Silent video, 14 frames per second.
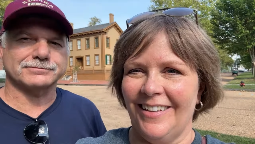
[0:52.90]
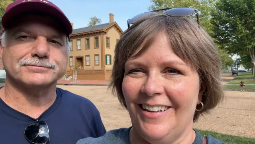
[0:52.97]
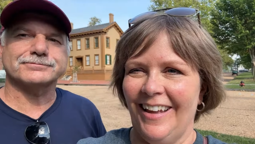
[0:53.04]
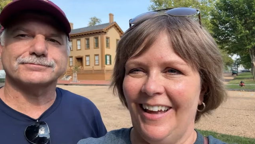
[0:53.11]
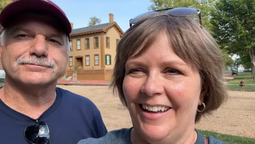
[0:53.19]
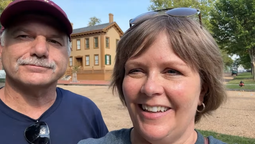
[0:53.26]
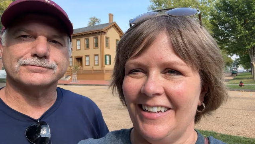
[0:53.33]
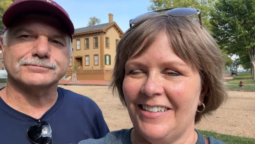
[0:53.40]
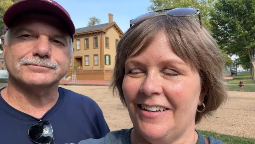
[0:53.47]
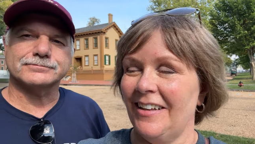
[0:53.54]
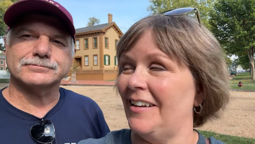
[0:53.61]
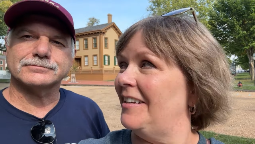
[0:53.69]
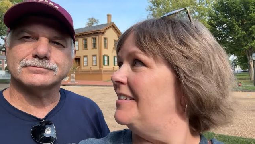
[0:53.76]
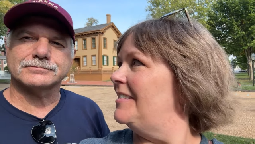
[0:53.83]
Speaker 1: Yeah, and get
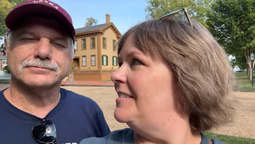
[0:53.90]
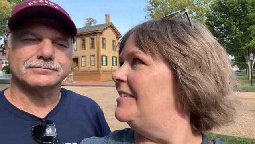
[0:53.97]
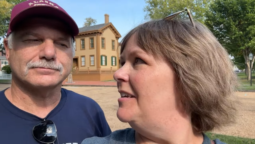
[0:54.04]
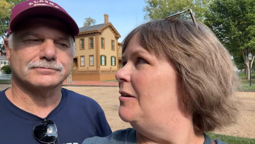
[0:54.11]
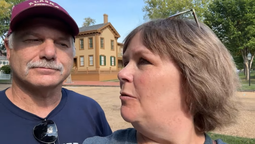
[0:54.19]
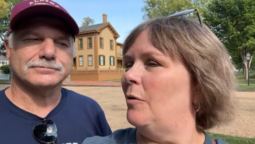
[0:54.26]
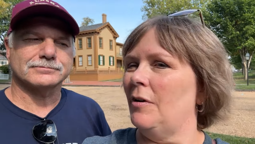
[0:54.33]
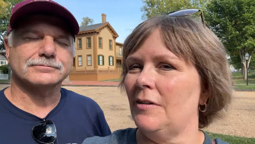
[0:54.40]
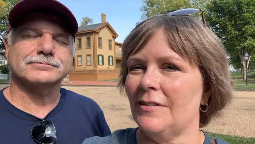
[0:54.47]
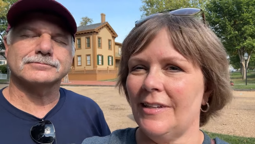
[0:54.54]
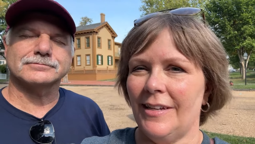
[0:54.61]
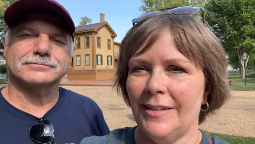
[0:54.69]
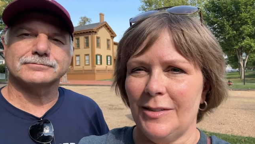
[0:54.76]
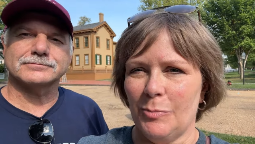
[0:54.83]
getting to see where his
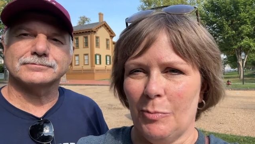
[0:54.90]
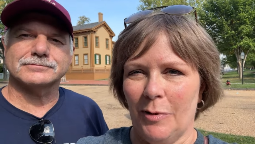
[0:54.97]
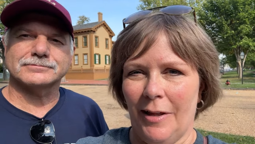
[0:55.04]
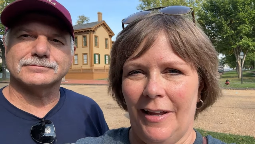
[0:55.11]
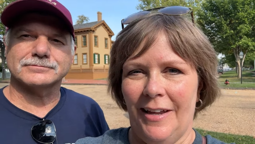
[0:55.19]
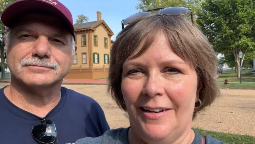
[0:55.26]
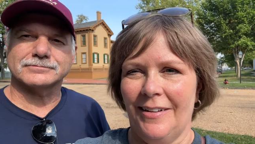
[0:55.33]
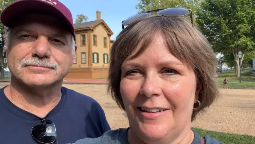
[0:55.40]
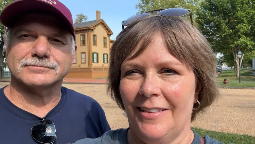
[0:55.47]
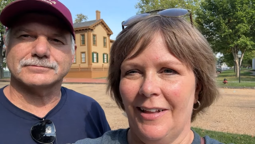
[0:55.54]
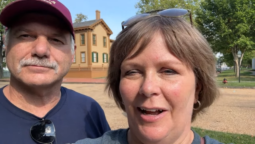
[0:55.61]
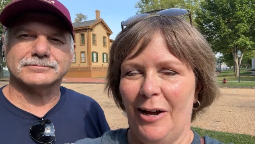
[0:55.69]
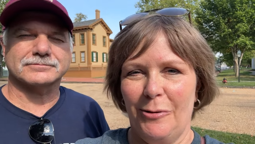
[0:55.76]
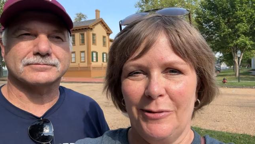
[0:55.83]
kids played in the
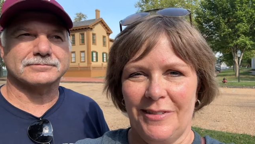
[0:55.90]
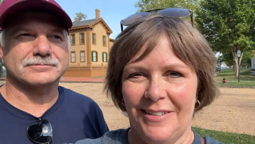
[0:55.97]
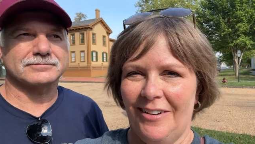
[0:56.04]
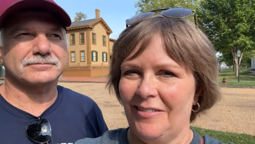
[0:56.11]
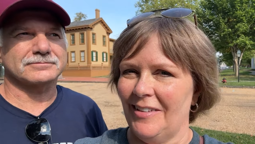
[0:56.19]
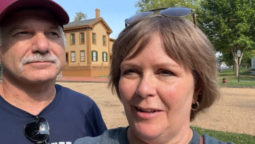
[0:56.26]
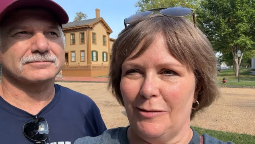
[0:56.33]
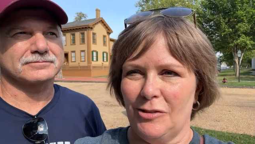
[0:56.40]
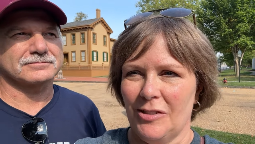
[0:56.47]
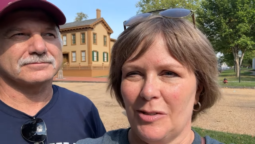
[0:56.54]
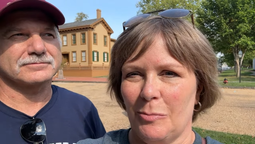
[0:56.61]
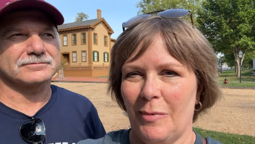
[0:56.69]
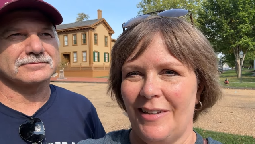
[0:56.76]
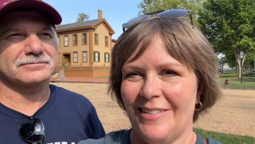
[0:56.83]
house and everything. It's just
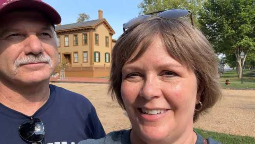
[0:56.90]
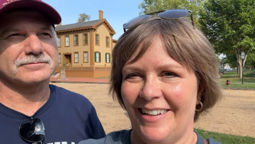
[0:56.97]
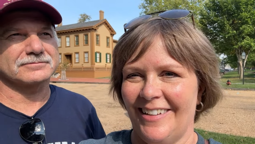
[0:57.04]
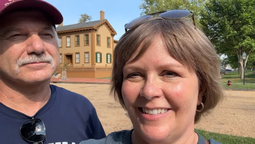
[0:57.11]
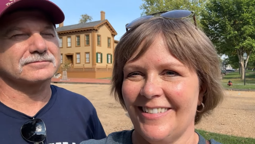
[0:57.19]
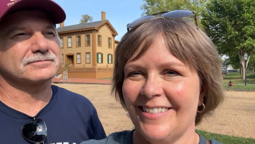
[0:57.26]
amazing